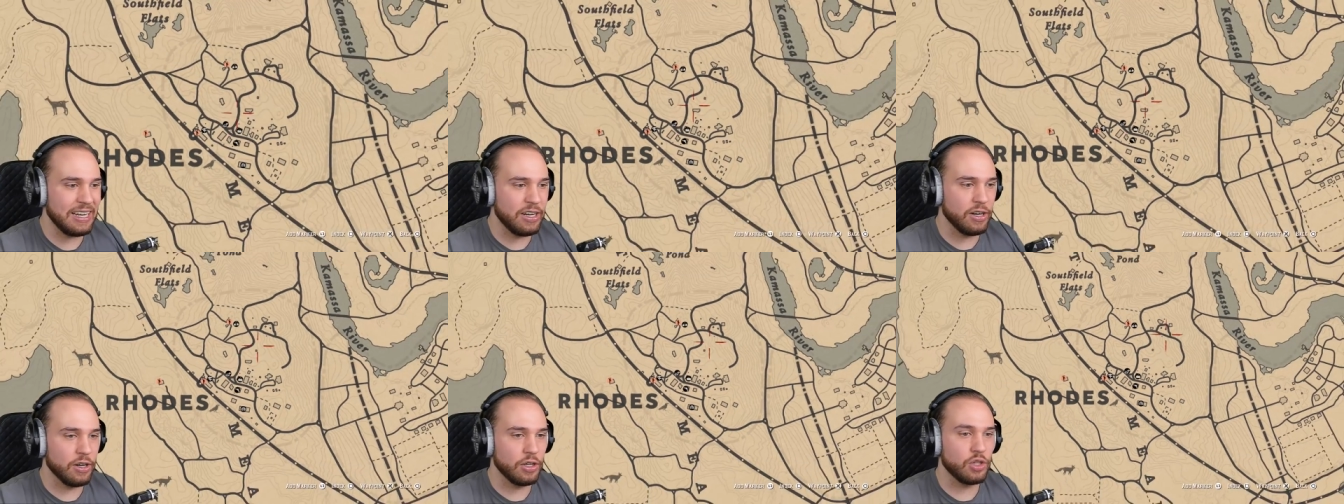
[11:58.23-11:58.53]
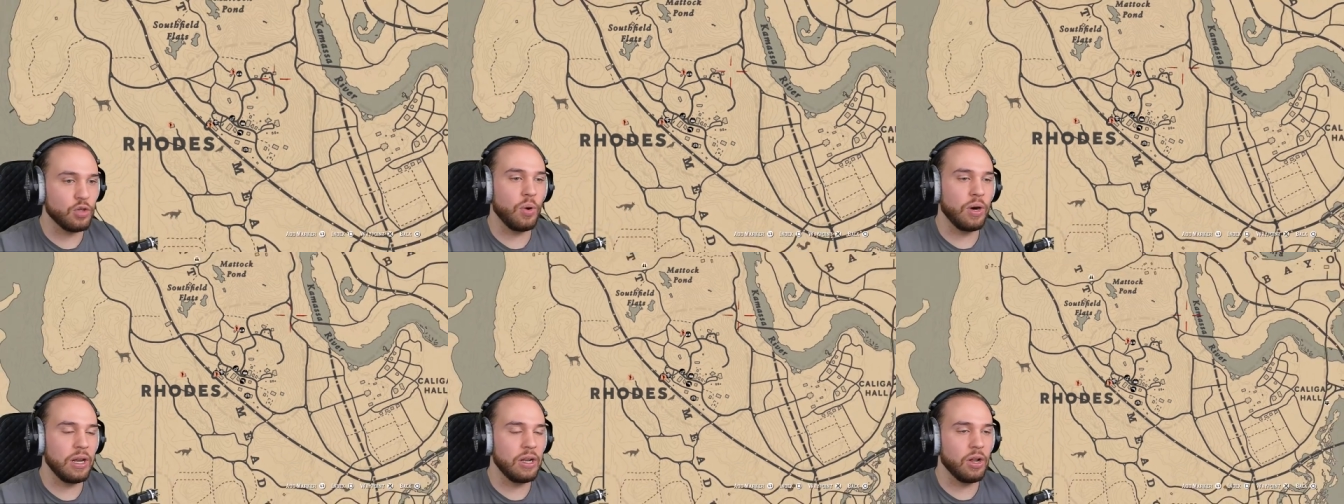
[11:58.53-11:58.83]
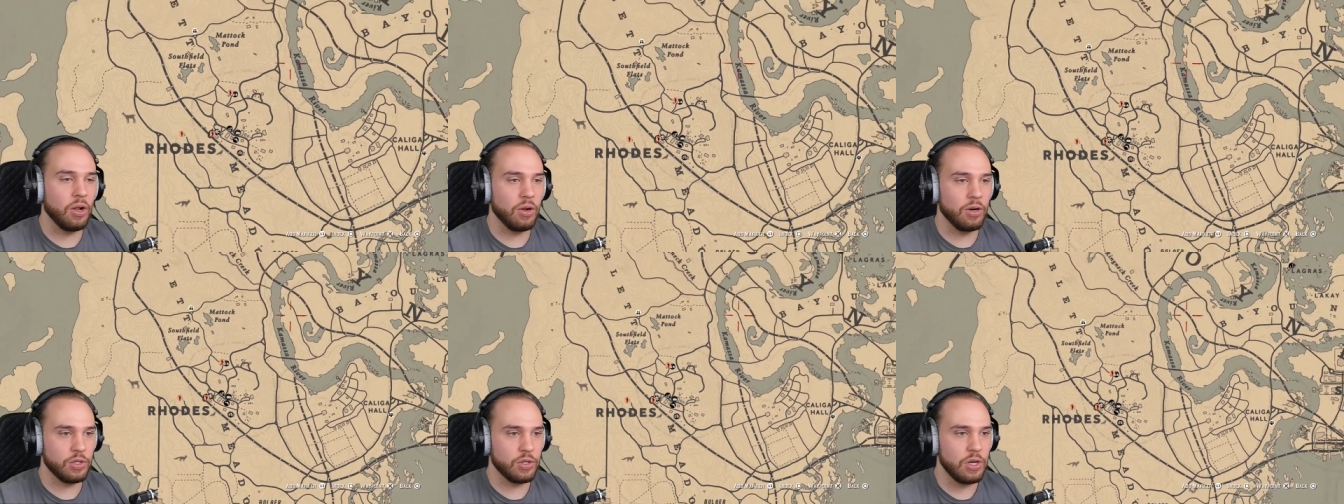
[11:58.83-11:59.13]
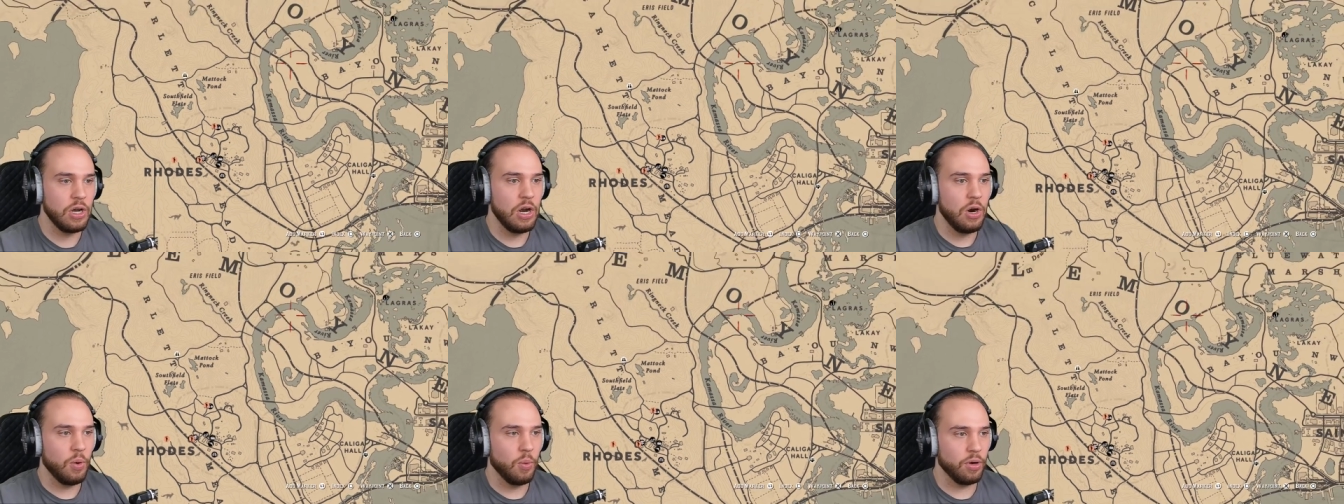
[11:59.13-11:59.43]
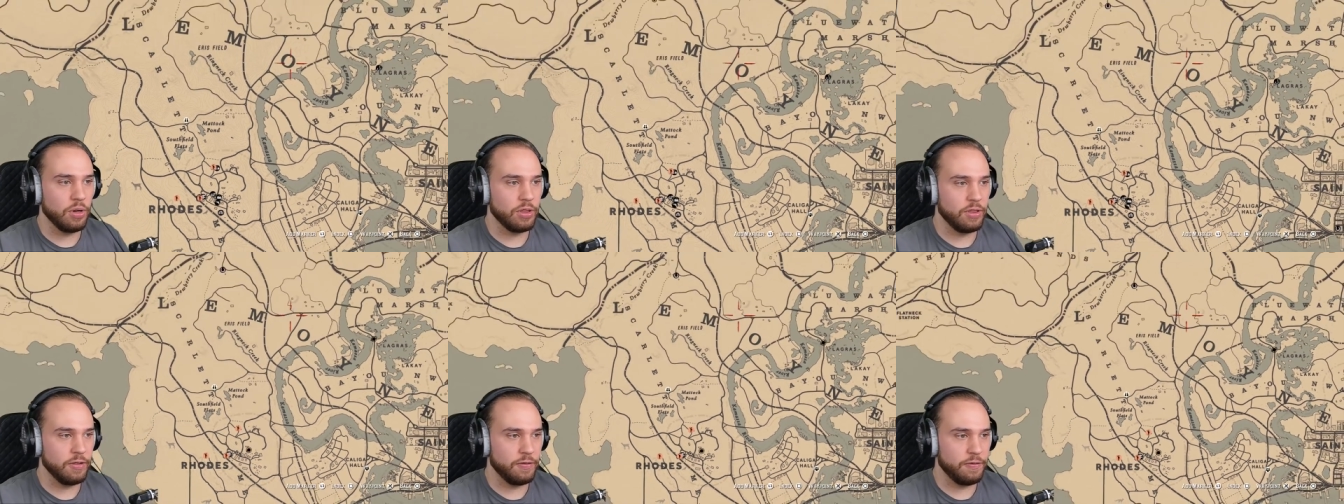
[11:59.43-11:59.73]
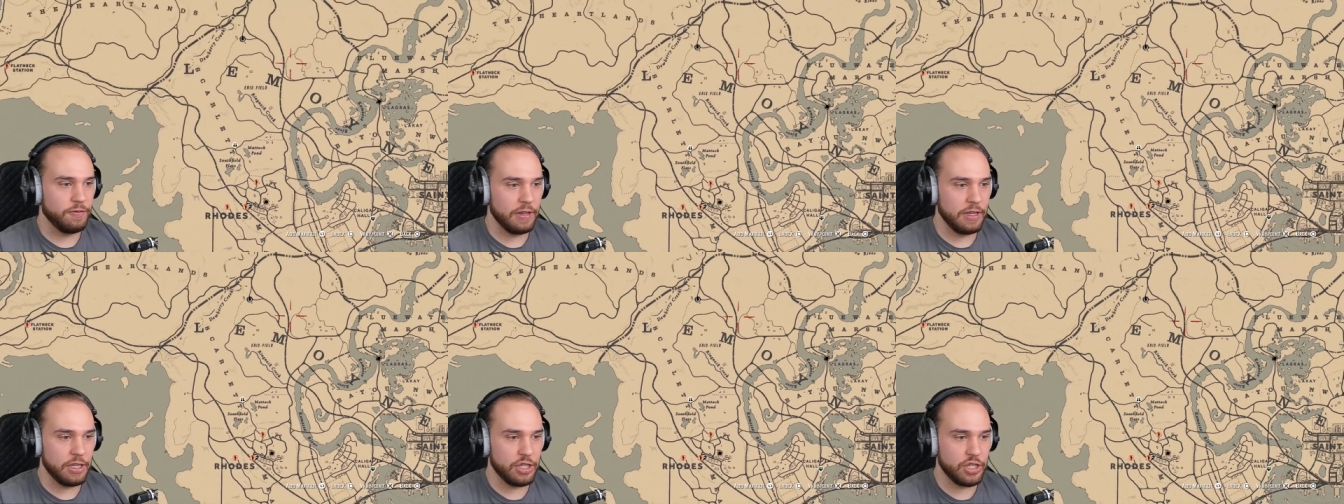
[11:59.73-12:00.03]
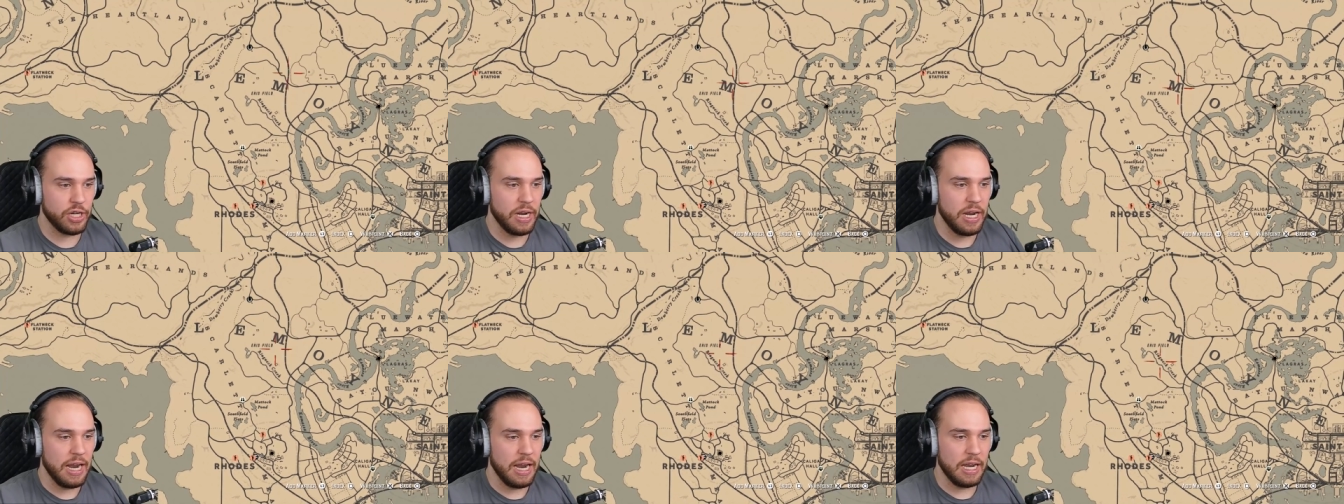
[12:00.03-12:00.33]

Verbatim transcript: your $20 worth of fish.